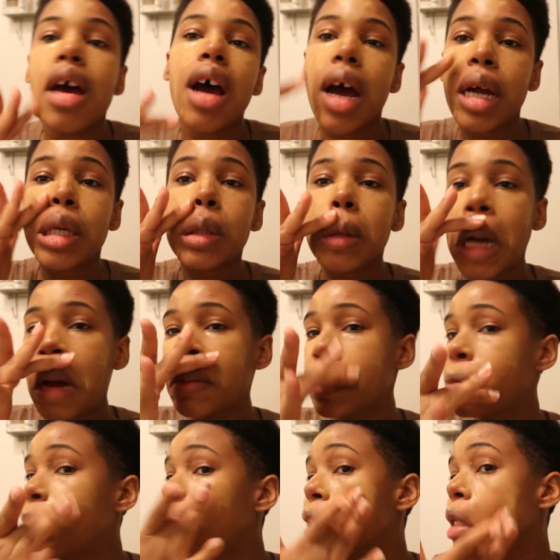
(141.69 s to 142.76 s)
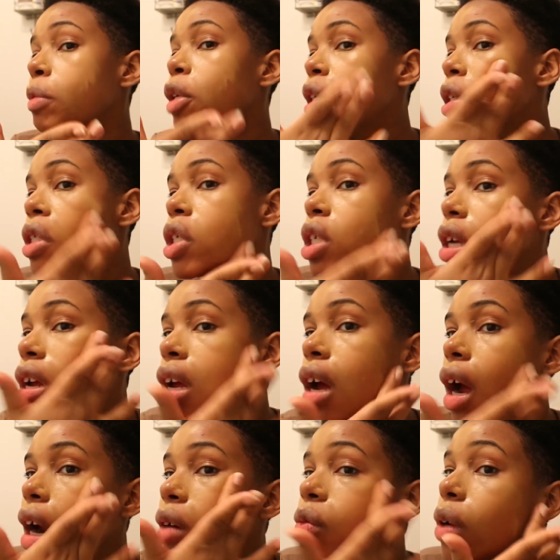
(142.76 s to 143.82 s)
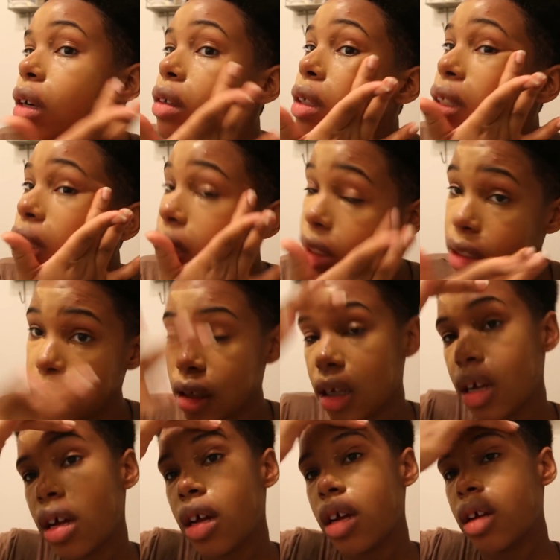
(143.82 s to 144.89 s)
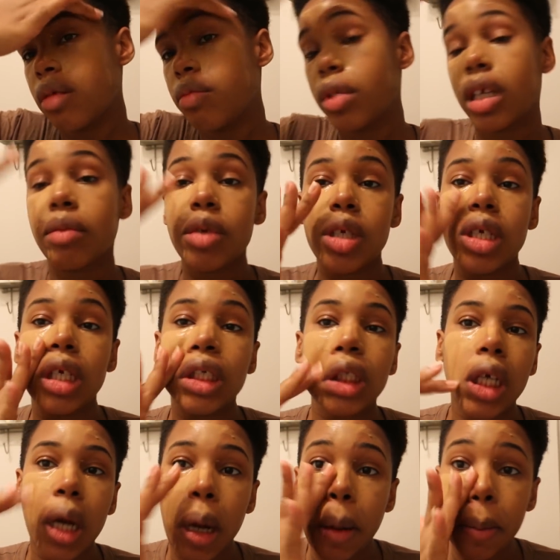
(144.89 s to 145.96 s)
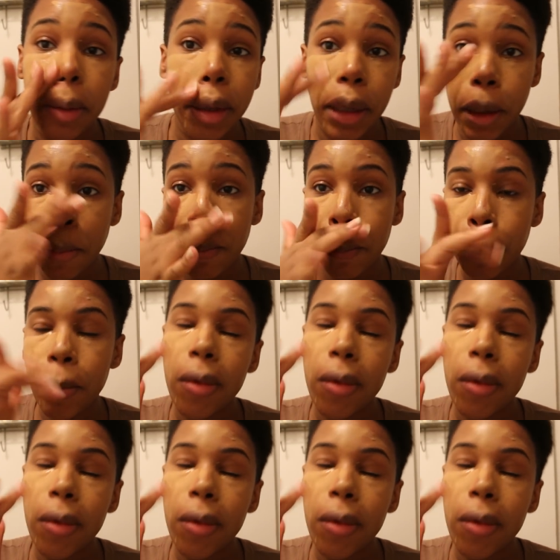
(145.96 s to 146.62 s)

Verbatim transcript: I do have a blemish. I rarely get blemishes, y'all, but